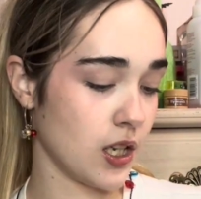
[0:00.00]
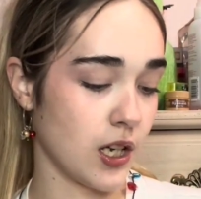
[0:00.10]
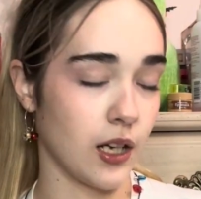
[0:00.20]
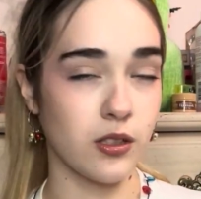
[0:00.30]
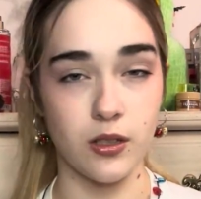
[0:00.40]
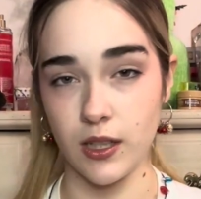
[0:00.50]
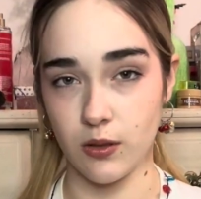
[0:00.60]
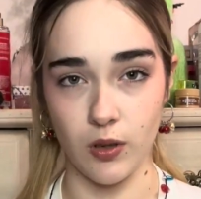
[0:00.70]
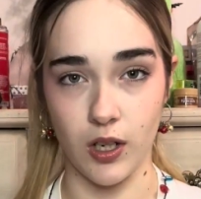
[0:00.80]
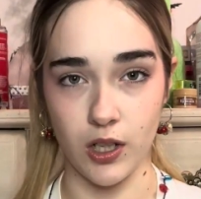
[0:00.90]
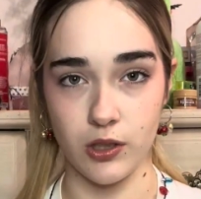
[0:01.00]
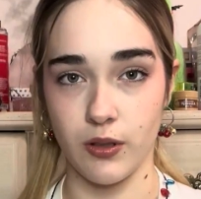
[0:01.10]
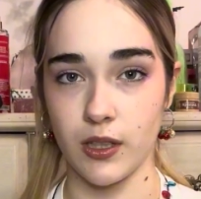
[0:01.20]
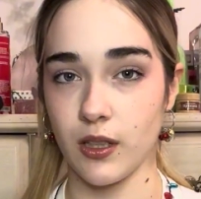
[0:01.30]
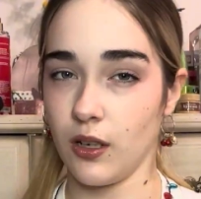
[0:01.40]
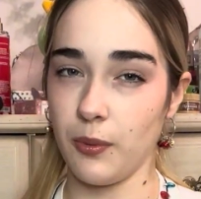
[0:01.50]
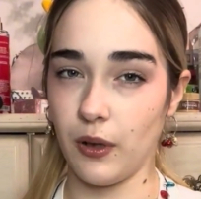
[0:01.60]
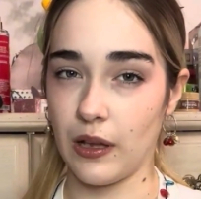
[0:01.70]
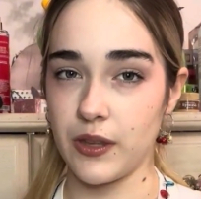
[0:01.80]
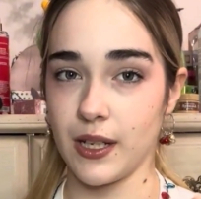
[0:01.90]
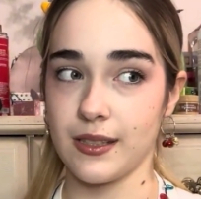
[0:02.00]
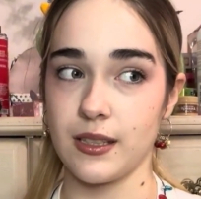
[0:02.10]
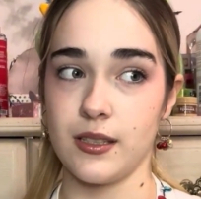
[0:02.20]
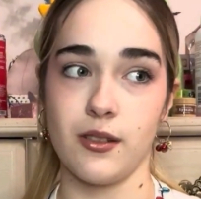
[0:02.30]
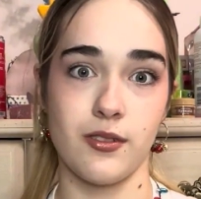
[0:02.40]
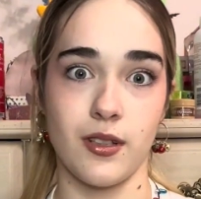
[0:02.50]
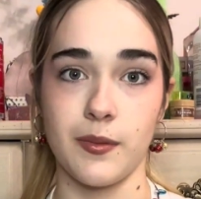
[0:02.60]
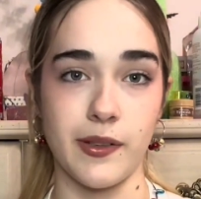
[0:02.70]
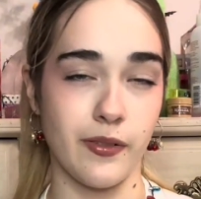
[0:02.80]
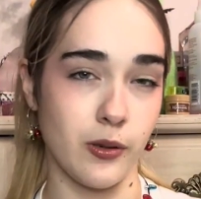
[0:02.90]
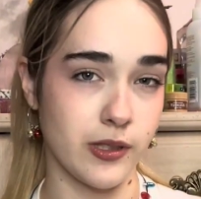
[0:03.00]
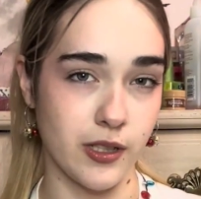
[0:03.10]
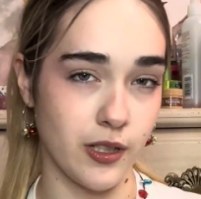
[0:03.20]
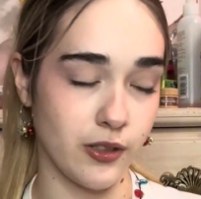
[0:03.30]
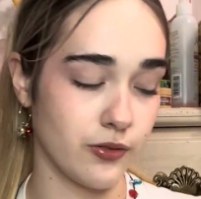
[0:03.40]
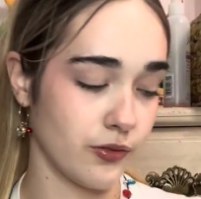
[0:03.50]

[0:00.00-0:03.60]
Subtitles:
I also need to work on doing the little pull-out things because those are like my favorite ones to do.